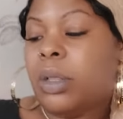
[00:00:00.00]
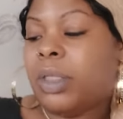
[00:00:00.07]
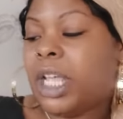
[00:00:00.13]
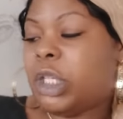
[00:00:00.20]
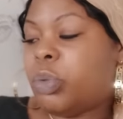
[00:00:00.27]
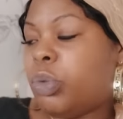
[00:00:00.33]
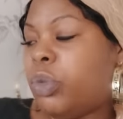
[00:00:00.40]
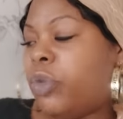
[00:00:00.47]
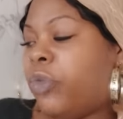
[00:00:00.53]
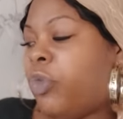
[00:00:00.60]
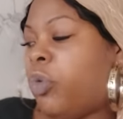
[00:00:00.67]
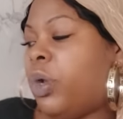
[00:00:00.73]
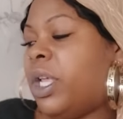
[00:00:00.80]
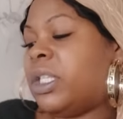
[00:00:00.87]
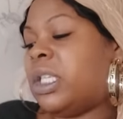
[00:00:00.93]
That's what the
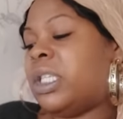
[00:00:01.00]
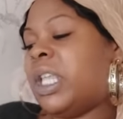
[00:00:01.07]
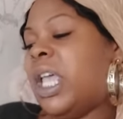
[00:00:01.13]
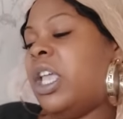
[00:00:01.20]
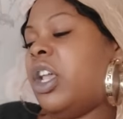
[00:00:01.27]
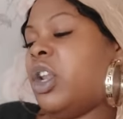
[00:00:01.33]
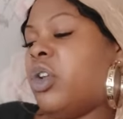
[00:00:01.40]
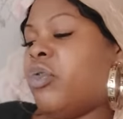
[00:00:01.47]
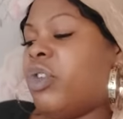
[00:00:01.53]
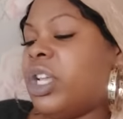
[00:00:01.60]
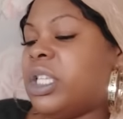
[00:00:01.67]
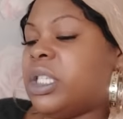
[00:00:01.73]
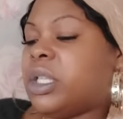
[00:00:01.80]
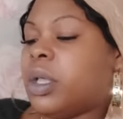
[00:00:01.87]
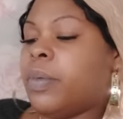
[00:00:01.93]
Fool is. It's taking a
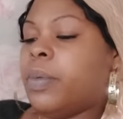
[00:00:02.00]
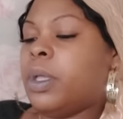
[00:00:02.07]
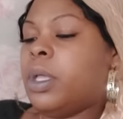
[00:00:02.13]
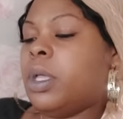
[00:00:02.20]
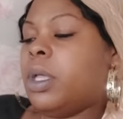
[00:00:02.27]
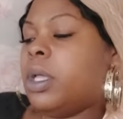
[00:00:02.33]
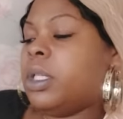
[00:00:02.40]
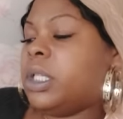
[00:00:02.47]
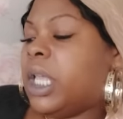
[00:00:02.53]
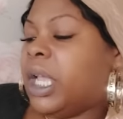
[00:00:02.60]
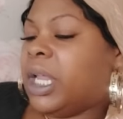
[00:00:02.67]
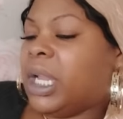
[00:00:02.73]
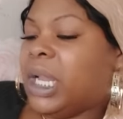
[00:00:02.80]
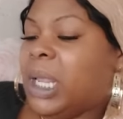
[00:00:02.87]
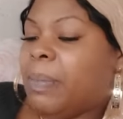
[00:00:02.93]
risk,
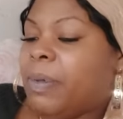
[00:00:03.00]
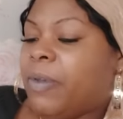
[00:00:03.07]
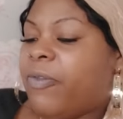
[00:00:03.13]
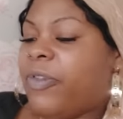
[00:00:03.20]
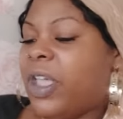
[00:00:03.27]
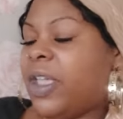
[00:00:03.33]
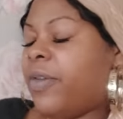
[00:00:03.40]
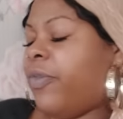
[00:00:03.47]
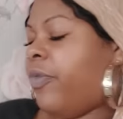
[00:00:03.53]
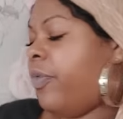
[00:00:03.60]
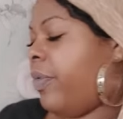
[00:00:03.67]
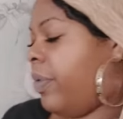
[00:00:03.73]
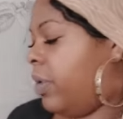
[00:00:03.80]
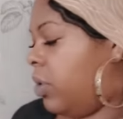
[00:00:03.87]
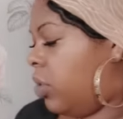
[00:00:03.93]
taking a leap of faith.
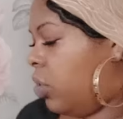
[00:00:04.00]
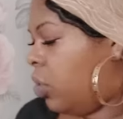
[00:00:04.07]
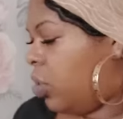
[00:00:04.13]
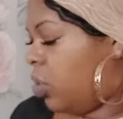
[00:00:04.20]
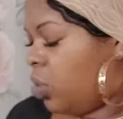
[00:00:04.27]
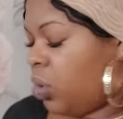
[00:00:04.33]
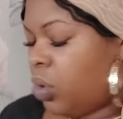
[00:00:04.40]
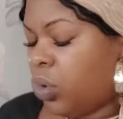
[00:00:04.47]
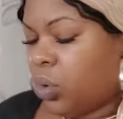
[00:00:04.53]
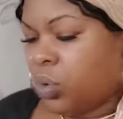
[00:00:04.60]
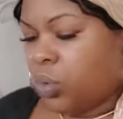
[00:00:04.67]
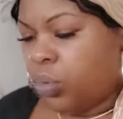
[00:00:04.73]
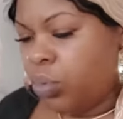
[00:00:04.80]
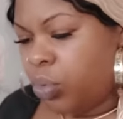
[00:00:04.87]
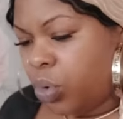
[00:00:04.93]

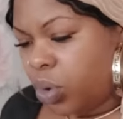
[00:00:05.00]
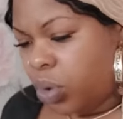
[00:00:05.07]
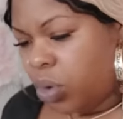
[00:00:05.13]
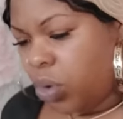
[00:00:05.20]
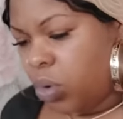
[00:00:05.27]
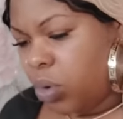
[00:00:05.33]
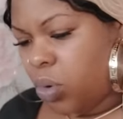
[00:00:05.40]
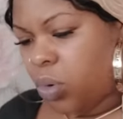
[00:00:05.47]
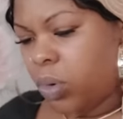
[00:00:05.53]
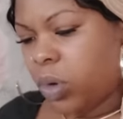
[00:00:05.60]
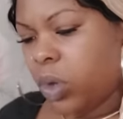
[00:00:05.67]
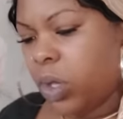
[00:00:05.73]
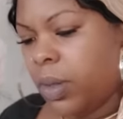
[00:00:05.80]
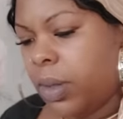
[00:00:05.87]
Woo.